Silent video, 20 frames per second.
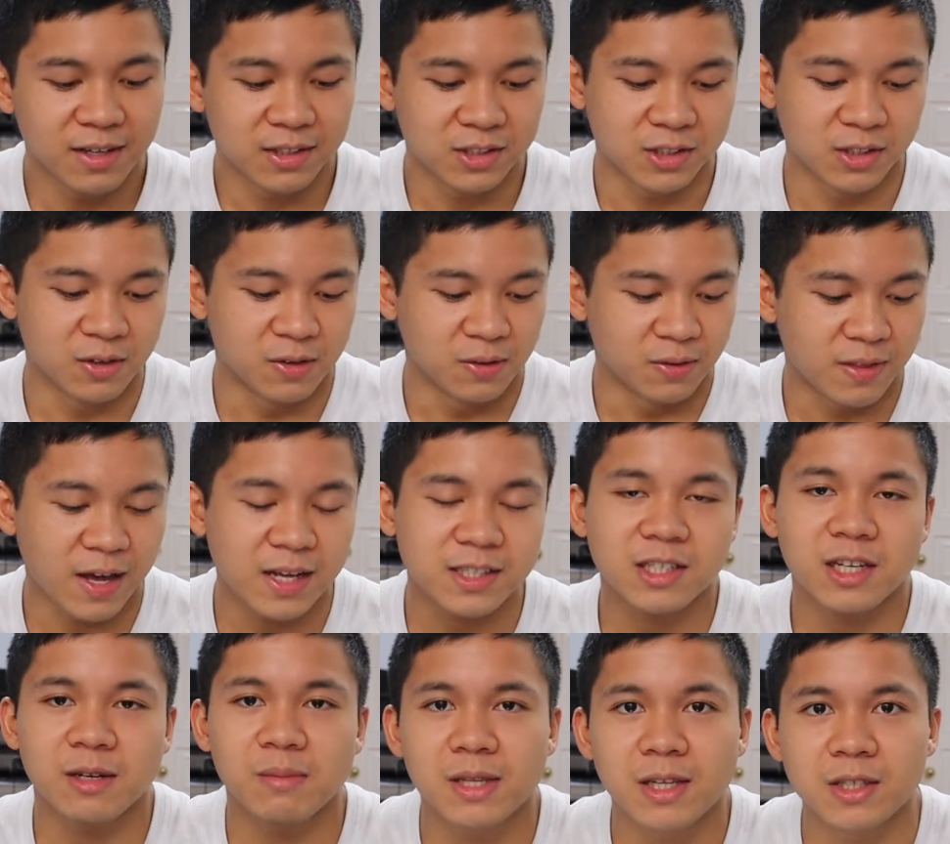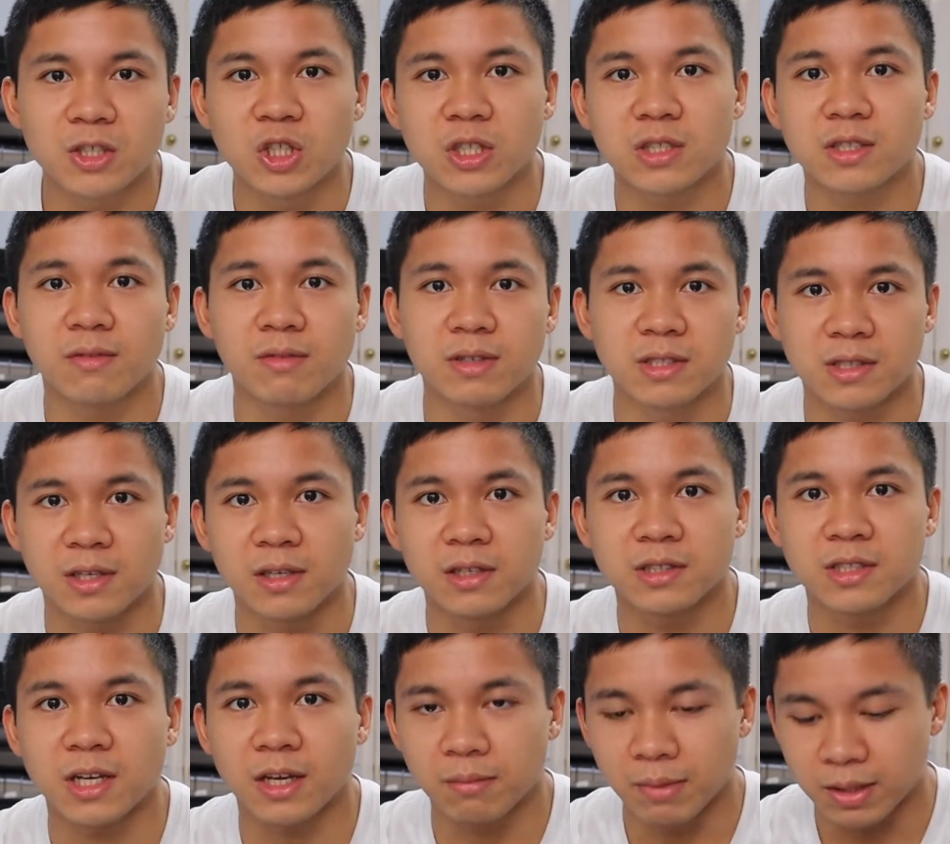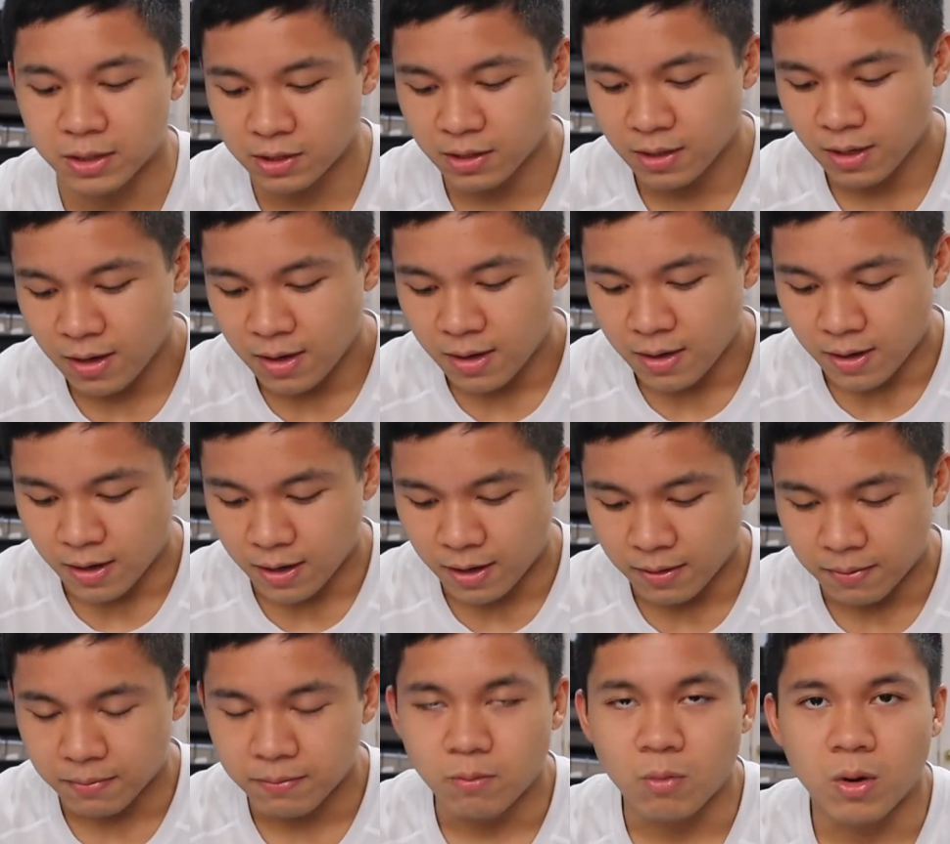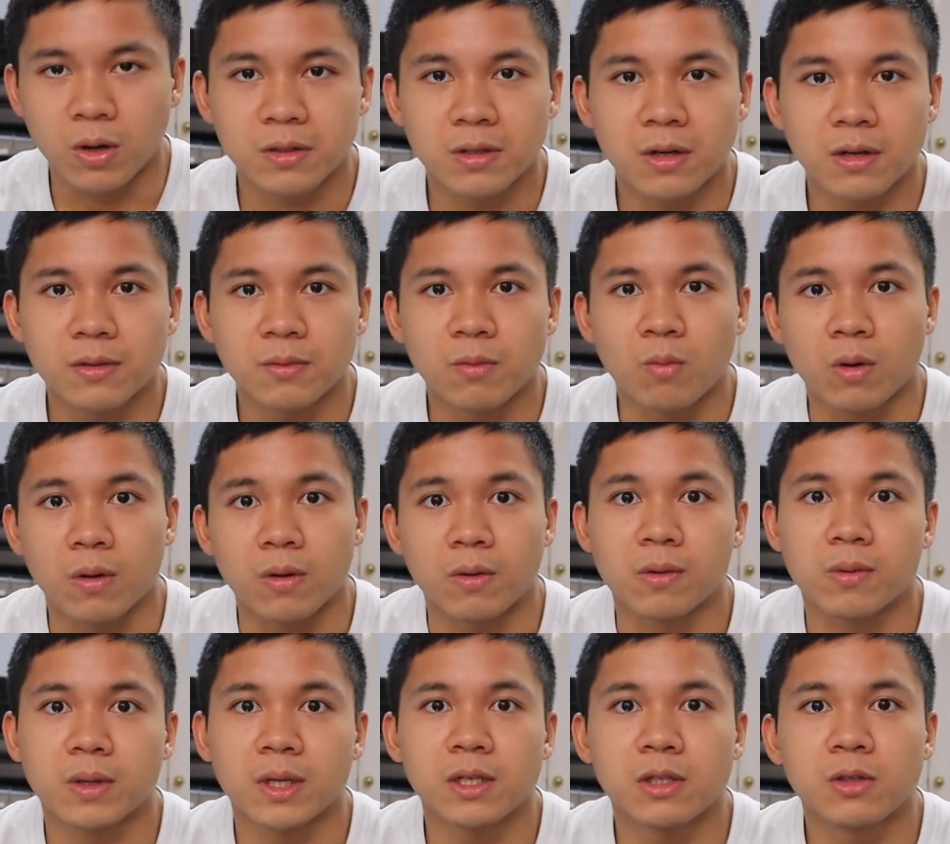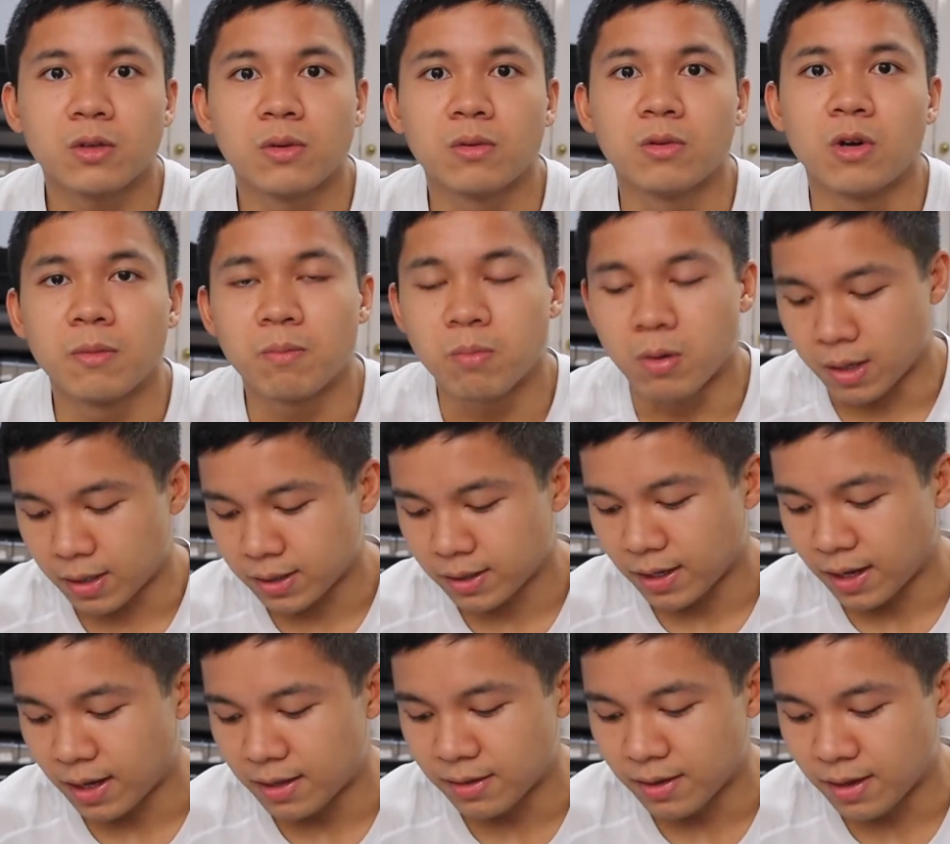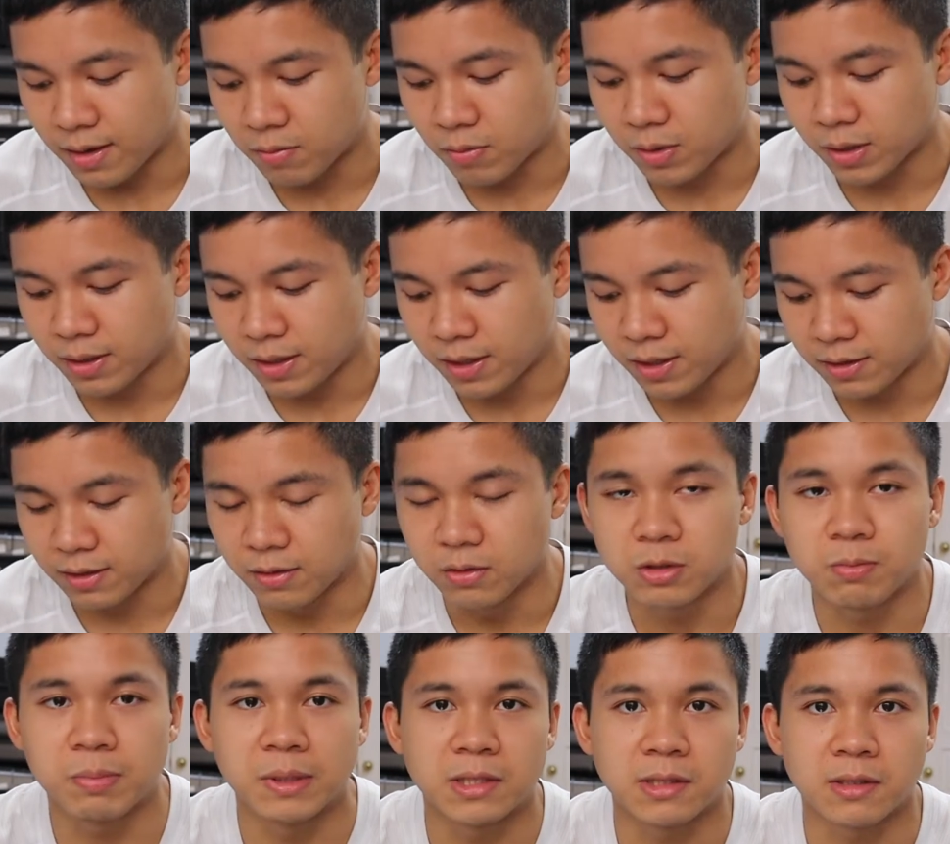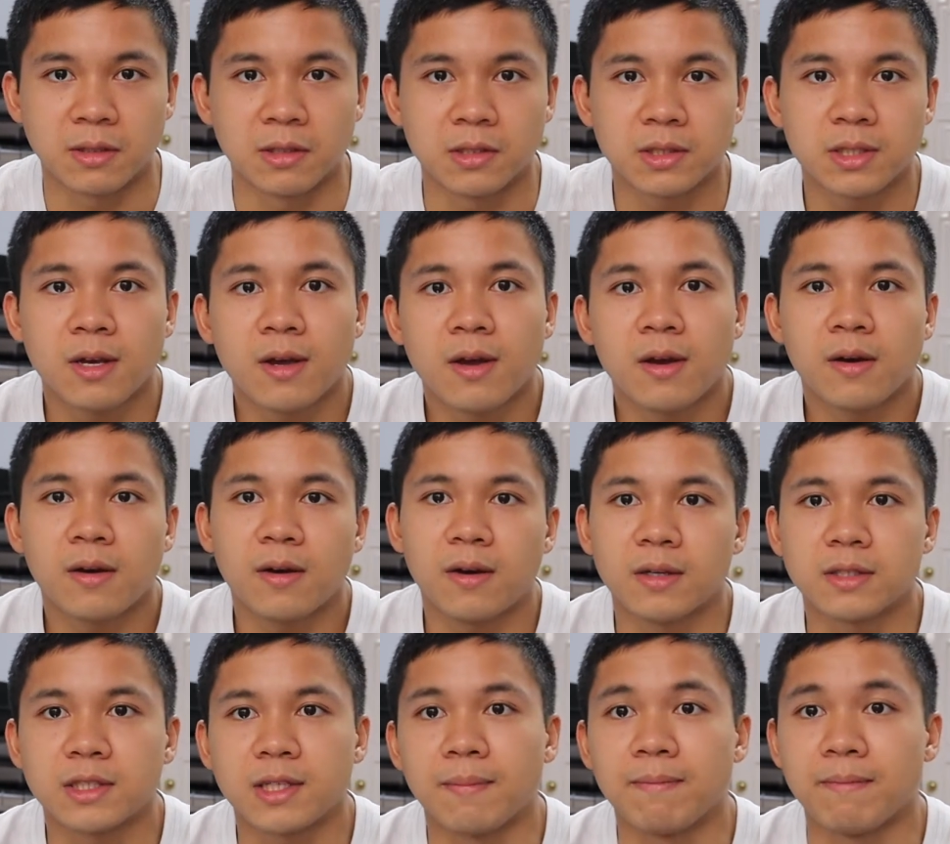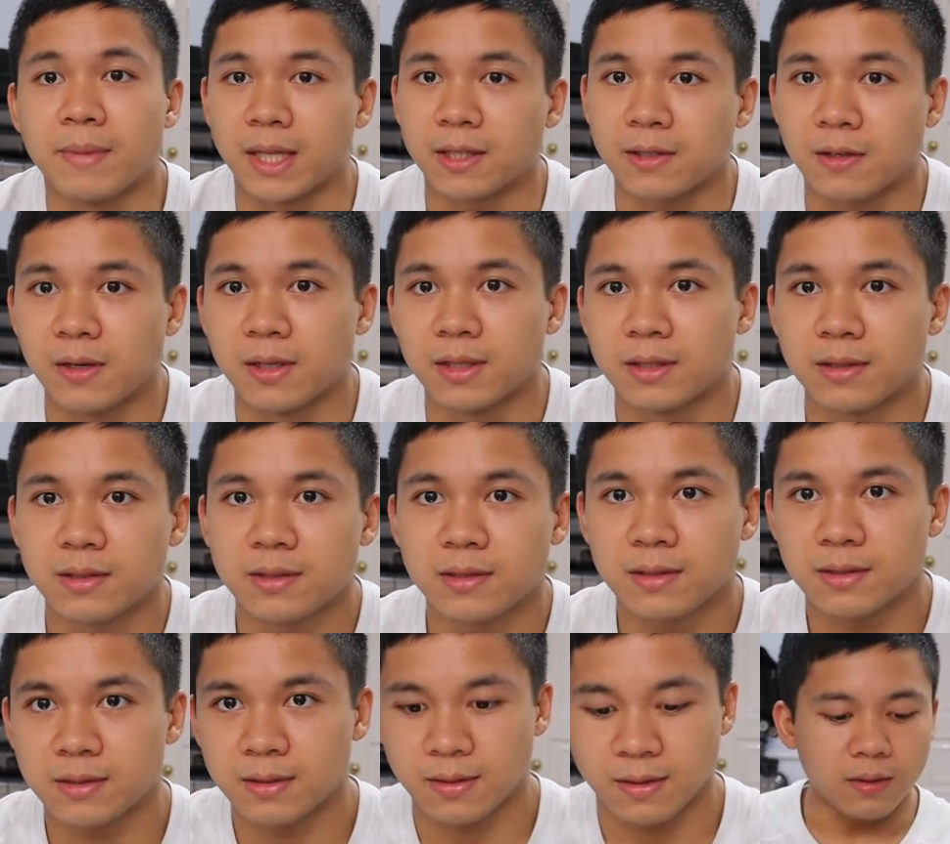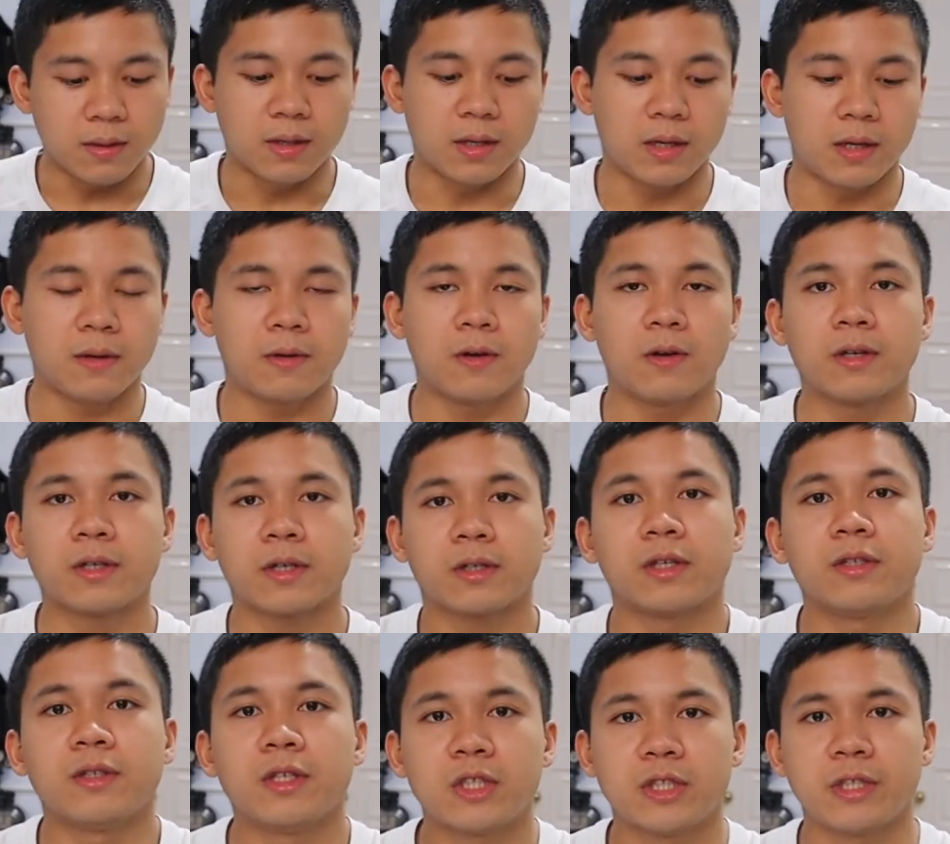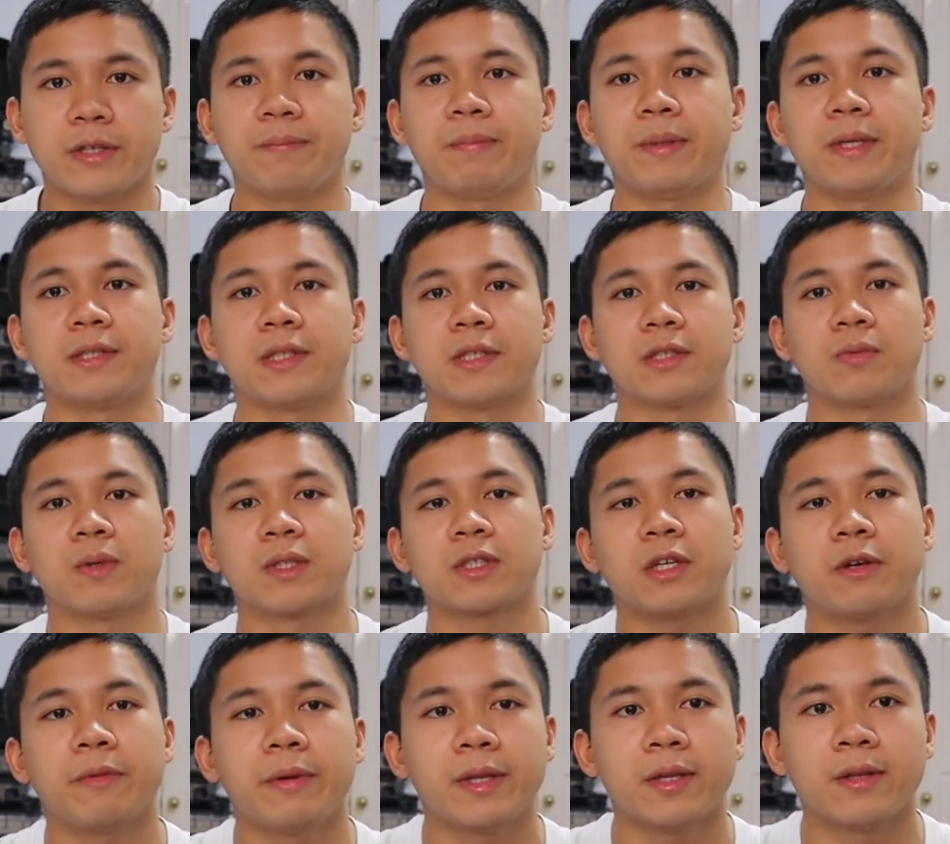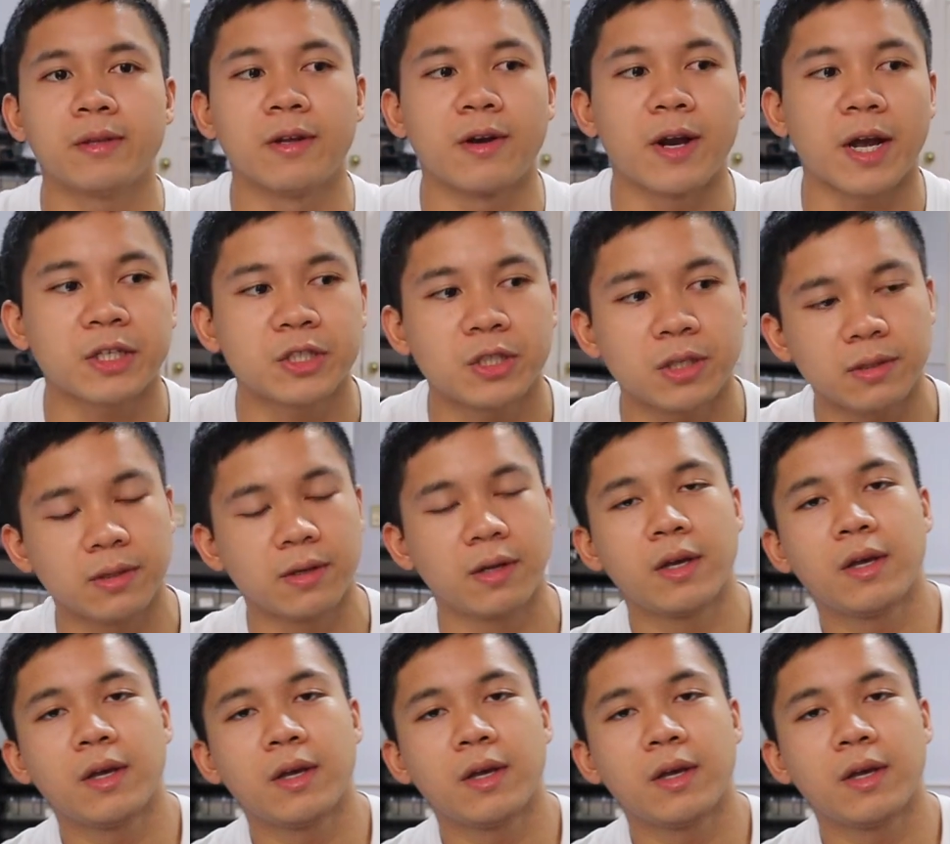So that's gonna be the gist of the skill segments. We're gonna do rope work, and then we're gonna hit those pistols on some Metcons. On our conditioning pieces, what's gonna be the direction?